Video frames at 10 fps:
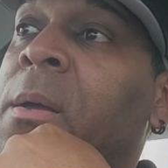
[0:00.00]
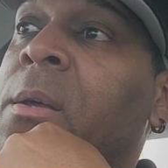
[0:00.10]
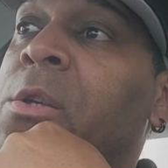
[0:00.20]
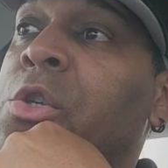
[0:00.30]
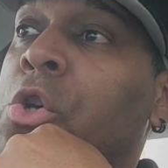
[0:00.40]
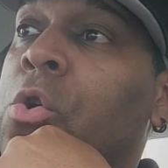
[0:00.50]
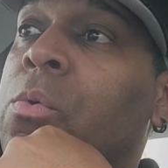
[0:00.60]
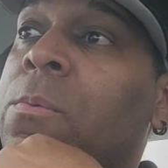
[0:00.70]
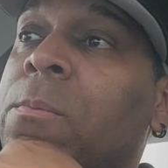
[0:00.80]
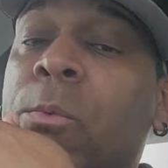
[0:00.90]
So
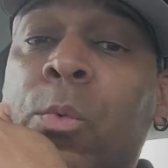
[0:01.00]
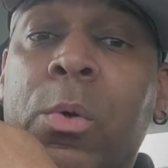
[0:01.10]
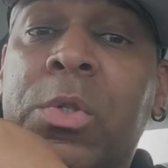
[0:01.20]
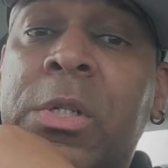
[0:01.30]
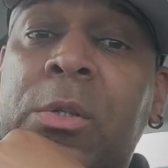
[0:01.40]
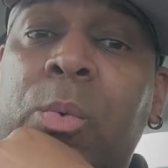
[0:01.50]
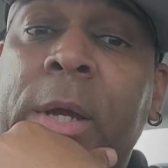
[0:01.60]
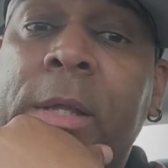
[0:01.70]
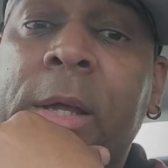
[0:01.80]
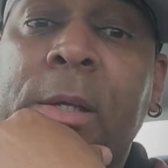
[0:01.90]
we'll see the
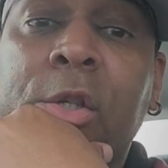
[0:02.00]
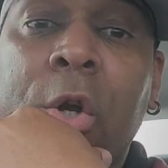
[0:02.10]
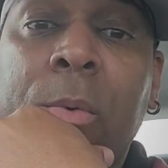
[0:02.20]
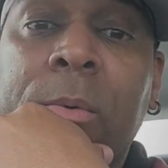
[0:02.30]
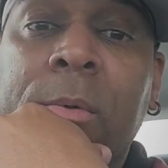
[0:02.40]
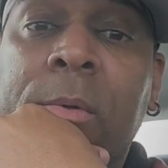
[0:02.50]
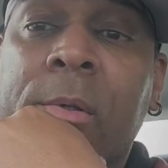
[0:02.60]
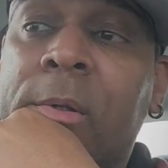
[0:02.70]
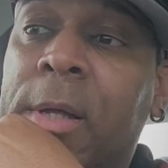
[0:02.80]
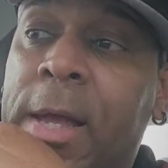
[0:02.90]
way things go
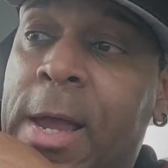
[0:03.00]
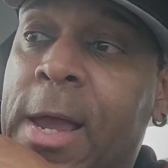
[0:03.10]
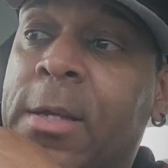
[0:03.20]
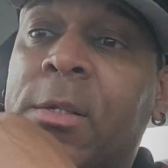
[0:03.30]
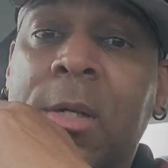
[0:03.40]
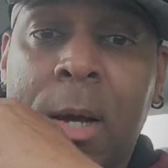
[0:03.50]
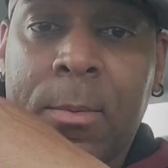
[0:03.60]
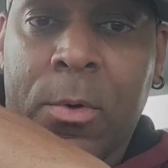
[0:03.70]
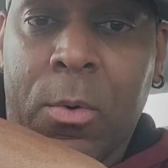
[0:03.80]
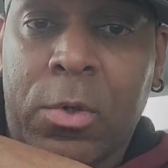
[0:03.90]
as time
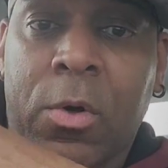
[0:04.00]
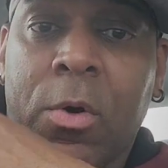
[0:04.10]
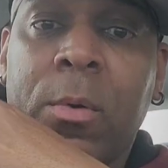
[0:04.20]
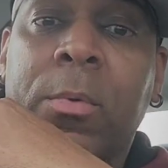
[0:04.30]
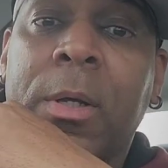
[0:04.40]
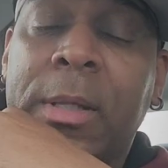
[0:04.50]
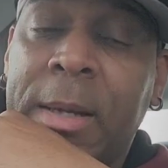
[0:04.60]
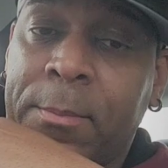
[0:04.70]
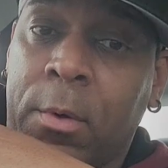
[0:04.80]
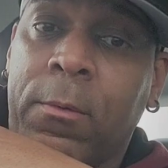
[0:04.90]
goes on. But they
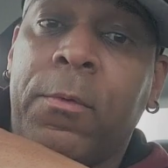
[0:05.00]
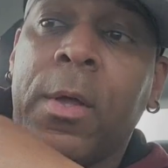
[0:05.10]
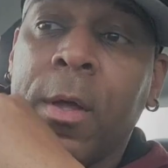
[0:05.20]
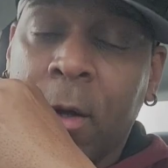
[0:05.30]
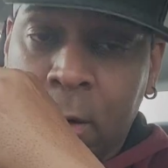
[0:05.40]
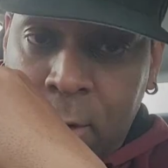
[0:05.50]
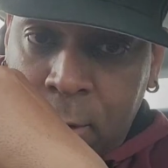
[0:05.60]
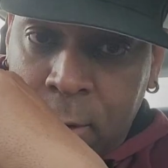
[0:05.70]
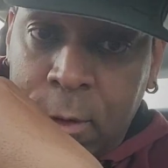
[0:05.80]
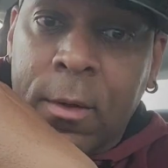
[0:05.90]
both,
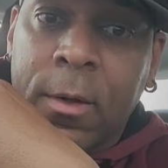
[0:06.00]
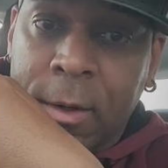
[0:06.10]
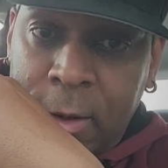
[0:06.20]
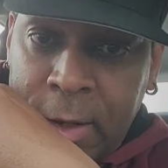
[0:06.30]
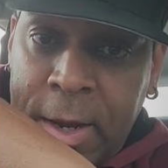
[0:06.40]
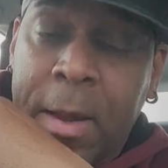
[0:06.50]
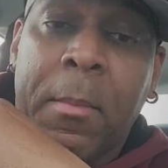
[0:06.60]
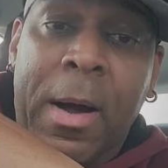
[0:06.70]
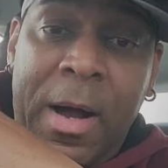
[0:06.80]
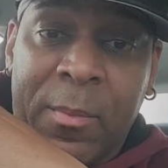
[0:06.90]
in
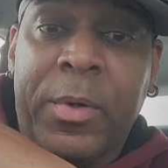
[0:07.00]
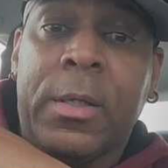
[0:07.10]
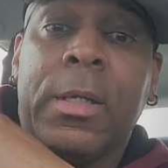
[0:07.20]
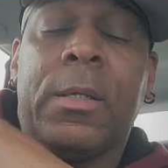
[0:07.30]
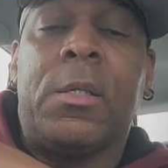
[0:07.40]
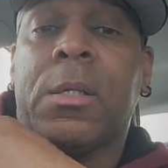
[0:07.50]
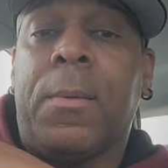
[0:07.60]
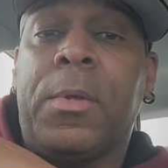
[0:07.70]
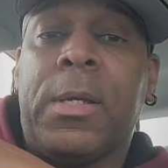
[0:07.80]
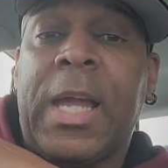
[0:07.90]
my opinion, need to step
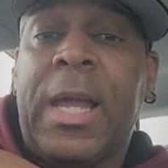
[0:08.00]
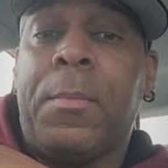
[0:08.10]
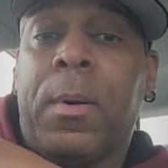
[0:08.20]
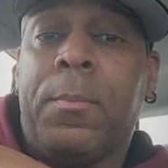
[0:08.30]
their game up.